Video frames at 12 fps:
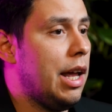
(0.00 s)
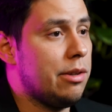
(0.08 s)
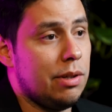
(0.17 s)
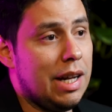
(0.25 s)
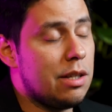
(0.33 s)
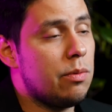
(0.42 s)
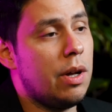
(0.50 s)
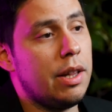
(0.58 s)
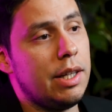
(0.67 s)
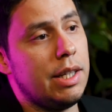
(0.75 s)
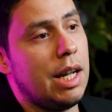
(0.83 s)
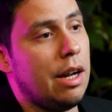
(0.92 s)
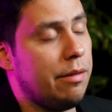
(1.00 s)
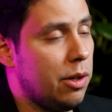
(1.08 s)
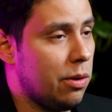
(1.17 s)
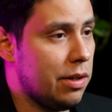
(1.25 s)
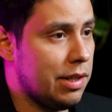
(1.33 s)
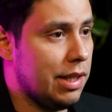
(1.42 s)
And so that's one thing that I've
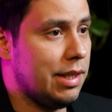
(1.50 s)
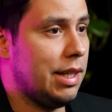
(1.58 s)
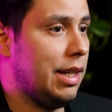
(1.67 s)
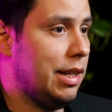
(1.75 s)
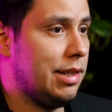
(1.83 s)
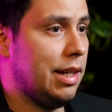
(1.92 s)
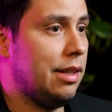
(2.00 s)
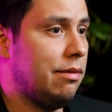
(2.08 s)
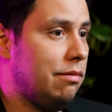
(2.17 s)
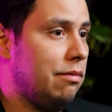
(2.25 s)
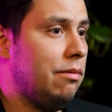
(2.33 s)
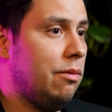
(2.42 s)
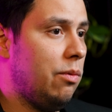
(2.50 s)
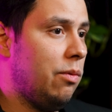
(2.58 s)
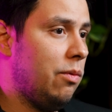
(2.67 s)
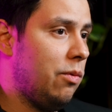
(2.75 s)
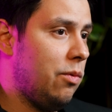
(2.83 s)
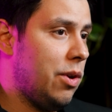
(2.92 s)
noticed is that, is that
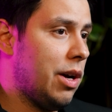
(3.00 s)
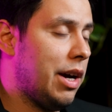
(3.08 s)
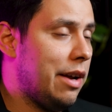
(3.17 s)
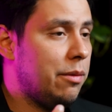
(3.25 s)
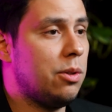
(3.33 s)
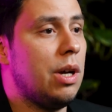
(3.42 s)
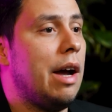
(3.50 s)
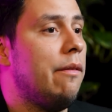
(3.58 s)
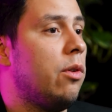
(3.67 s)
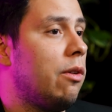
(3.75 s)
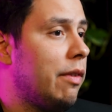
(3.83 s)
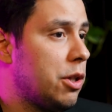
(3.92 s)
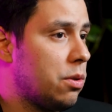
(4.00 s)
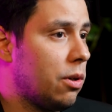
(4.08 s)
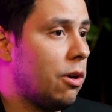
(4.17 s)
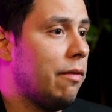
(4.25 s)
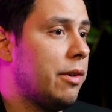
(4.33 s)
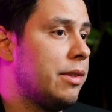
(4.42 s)
we are able to have more mature
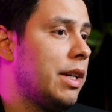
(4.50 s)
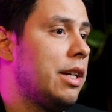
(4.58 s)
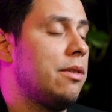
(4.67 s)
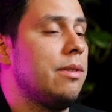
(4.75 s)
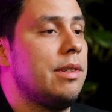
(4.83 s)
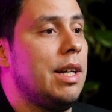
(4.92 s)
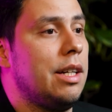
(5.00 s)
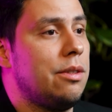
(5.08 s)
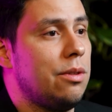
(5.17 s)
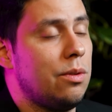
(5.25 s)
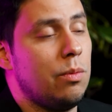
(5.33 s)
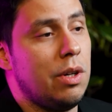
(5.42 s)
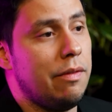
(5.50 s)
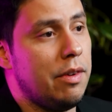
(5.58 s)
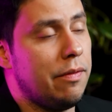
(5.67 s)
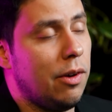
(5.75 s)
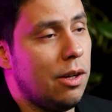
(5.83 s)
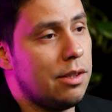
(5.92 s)
conversations that just wouldn't
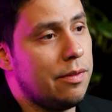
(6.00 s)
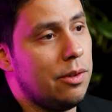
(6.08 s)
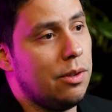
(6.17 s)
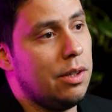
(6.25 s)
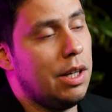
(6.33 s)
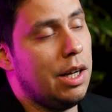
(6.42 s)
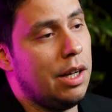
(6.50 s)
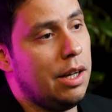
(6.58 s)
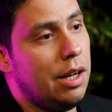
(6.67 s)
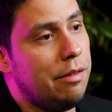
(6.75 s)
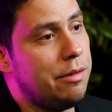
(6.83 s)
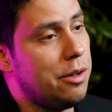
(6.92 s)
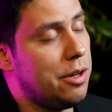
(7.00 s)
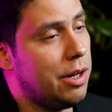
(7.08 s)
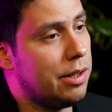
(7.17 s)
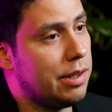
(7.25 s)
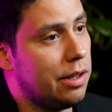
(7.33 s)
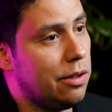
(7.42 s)
be possible uh, a few
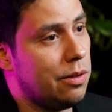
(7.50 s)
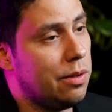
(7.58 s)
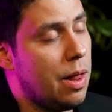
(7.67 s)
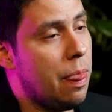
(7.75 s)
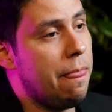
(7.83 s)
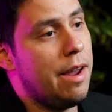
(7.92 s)
years ago.